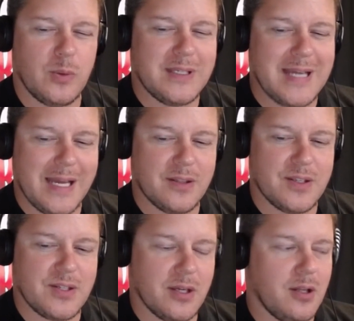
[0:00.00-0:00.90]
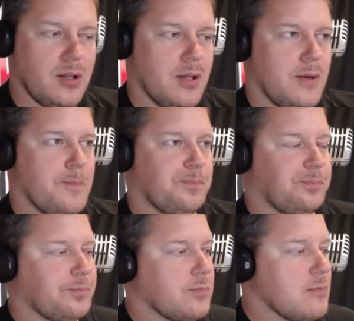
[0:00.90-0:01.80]
Do we die on this hill
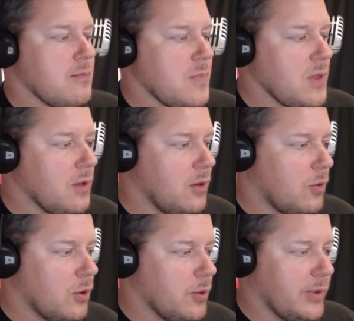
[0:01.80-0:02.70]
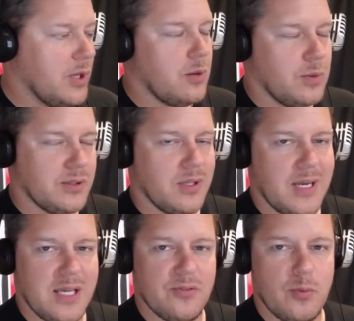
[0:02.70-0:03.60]
or do we go with the
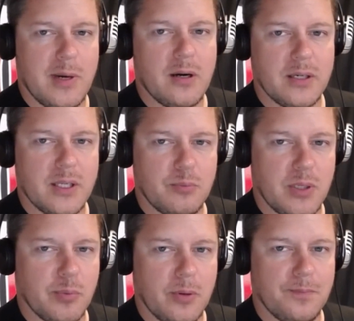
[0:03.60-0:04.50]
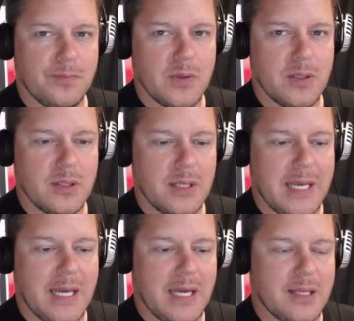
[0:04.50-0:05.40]
Native American people
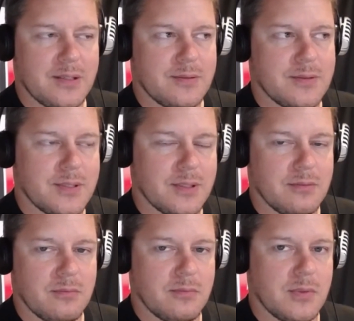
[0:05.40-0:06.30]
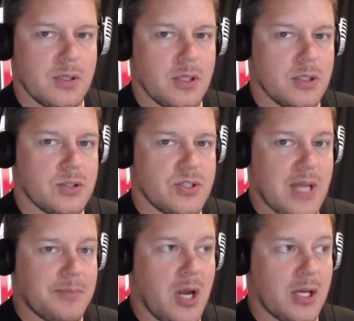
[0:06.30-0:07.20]
and
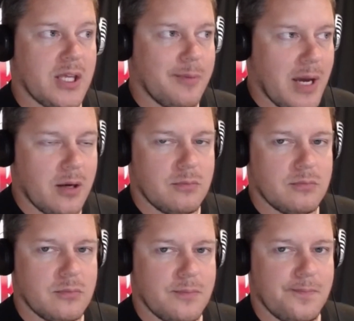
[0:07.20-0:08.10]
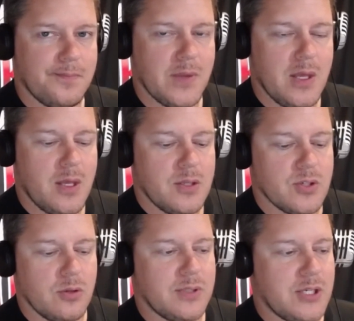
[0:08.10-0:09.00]
stop talking about it?
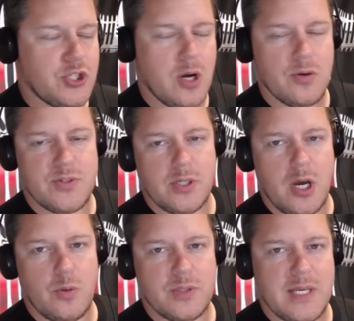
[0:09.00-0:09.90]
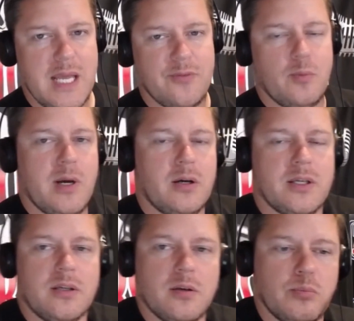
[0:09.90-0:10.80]
So they chose to go with the Native
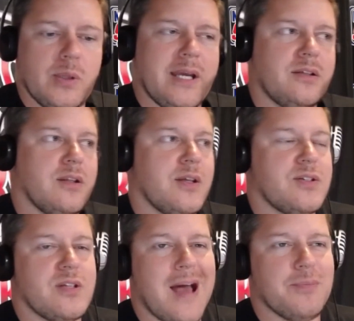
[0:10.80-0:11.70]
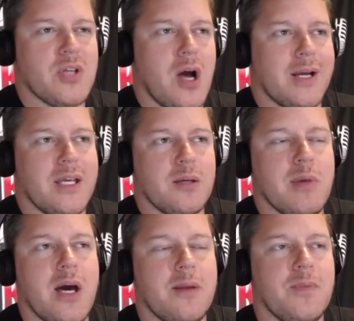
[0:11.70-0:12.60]
American complaint and they stopped talking
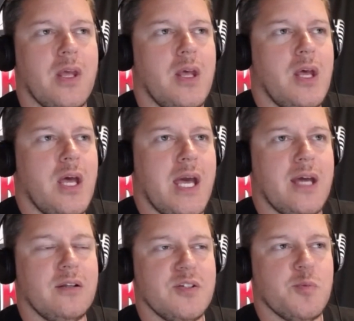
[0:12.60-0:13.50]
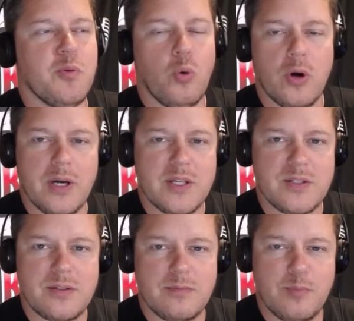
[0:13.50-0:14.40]
about it. And Elizabeth Warren
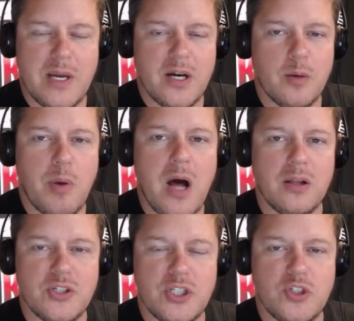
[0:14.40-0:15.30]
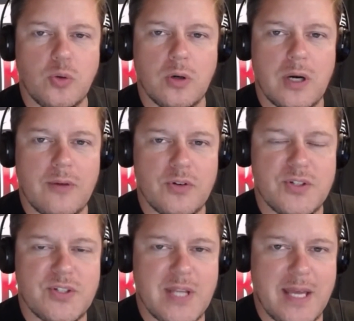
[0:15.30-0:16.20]
has been on an apology tour
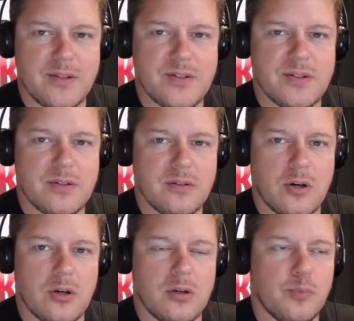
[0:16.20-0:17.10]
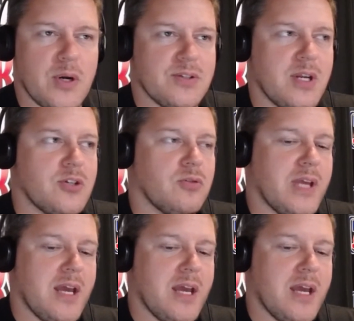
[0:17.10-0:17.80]
ever since her presidential